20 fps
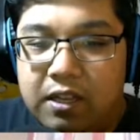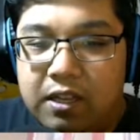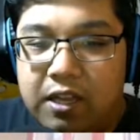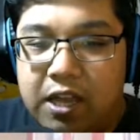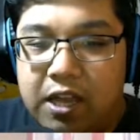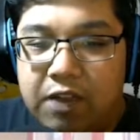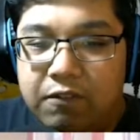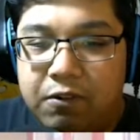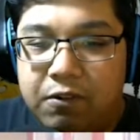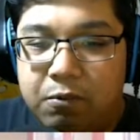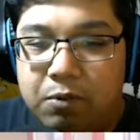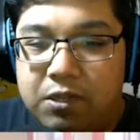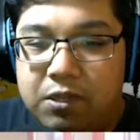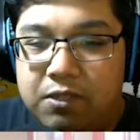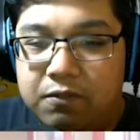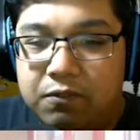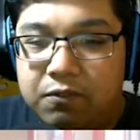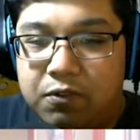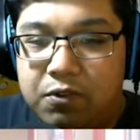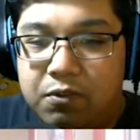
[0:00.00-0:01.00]
If it
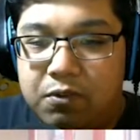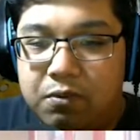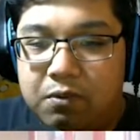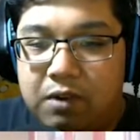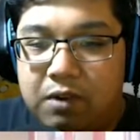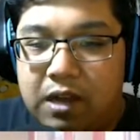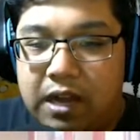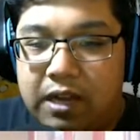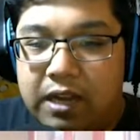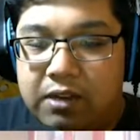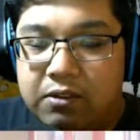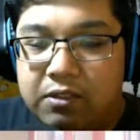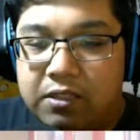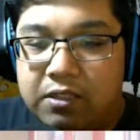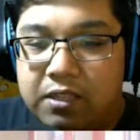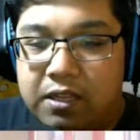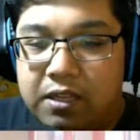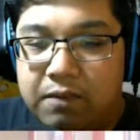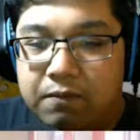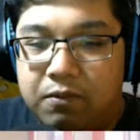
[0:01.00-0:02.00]
wasn't for you, I could
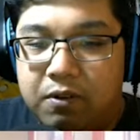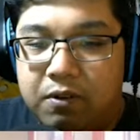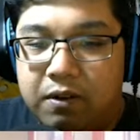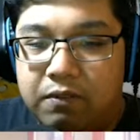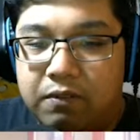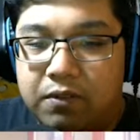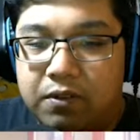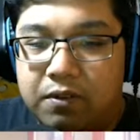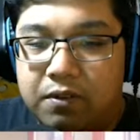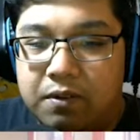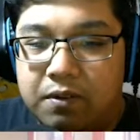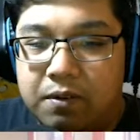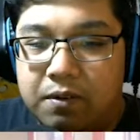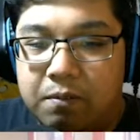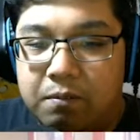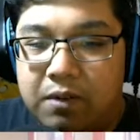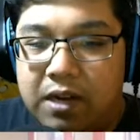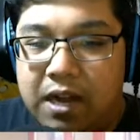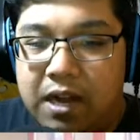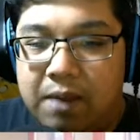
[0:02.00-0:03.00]
sleep forever,
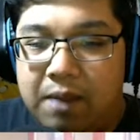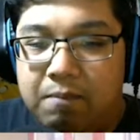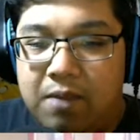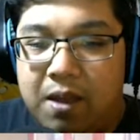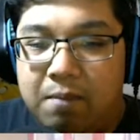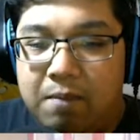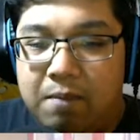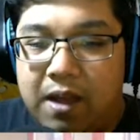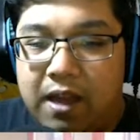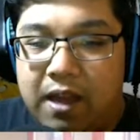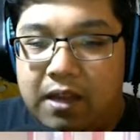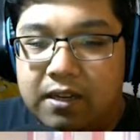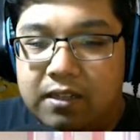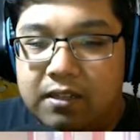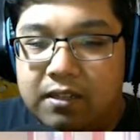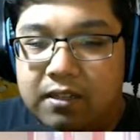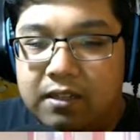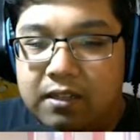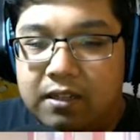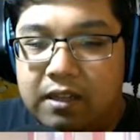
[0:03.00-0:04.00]
but I'm not mad.
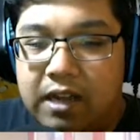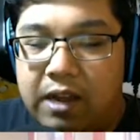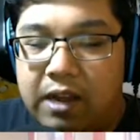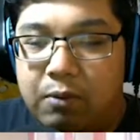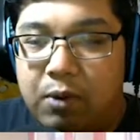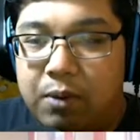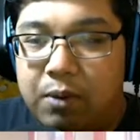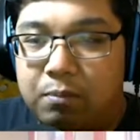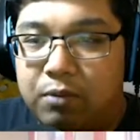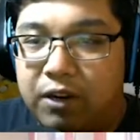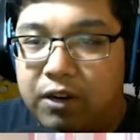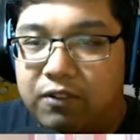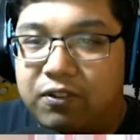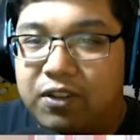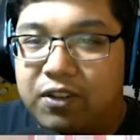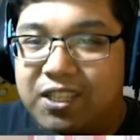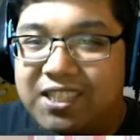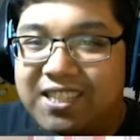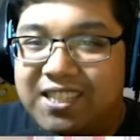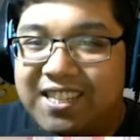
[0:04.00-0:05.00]
I want
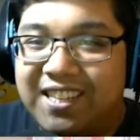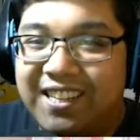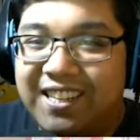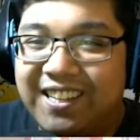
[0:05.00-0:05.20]
breakfast.